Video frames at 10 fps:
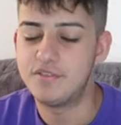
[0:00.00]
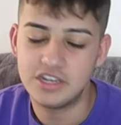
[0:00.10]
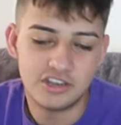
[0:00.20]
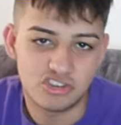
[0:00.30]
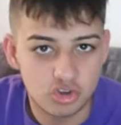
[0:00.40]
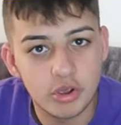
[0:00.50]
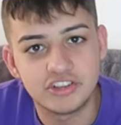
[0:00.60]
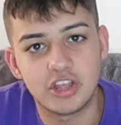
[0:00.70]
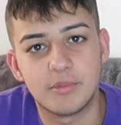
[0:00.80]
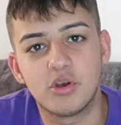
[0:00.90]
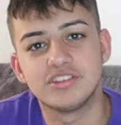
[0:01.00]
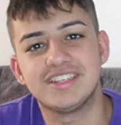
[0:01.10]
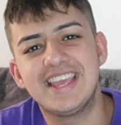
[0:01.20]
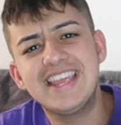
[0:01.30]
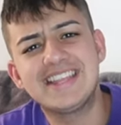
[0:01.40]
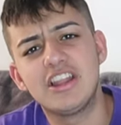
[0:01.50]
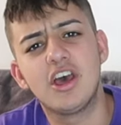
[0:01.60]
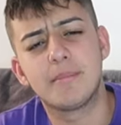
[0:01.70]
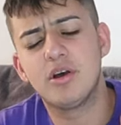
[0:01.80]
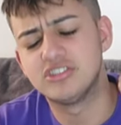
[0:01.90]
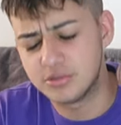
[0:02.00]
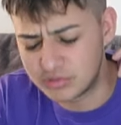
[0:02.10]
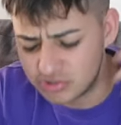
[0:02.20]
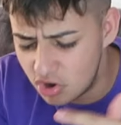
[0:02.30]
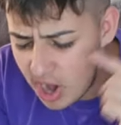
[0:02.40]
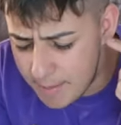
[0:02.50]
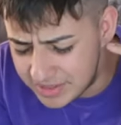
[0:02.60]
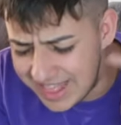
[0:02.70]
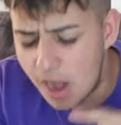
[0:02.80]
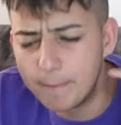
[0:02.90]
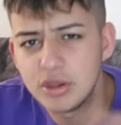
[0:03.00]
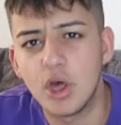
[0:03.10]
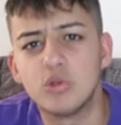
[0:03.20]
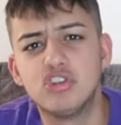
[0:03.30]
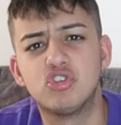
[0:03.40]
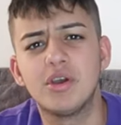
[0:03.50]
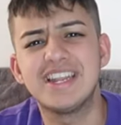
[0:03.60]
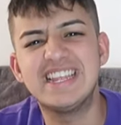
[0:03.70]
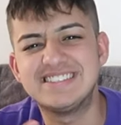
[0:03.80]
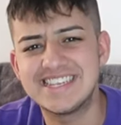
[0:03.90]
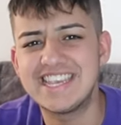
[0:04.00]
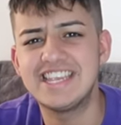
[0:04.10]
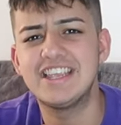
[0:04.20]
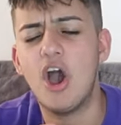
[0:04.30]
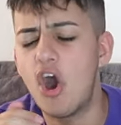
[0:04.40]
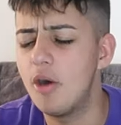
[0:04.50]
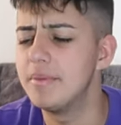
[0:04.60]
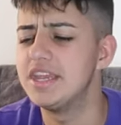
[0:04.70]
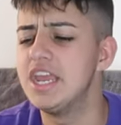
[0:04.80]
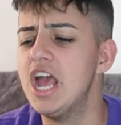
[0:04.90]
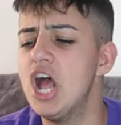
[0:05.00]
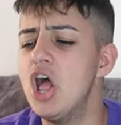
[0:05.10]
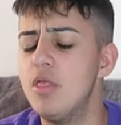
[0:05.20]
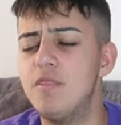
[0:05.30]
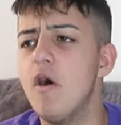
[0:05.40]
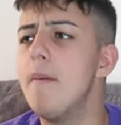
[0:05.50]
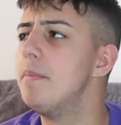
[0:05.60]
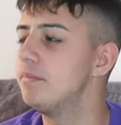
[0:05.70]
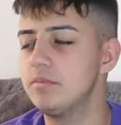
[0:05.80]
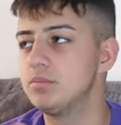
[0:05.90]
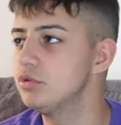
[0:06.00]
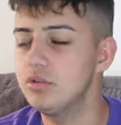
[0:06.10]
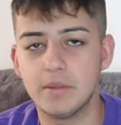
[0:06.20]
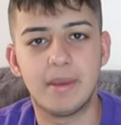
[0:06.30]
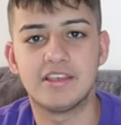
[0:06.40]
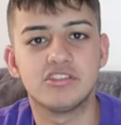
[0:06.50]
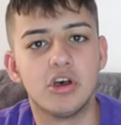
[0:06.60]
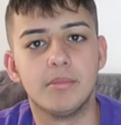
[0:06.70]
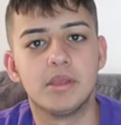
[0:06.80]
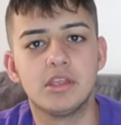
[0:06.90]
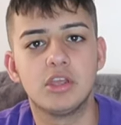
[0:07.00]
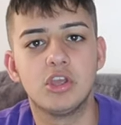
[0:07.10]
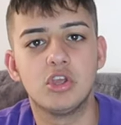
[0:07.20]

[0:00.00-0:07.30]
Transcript: But if you did enjoy this type of content, hit that like button, subscribe down below to join the inzinghy army. Well, not the best army.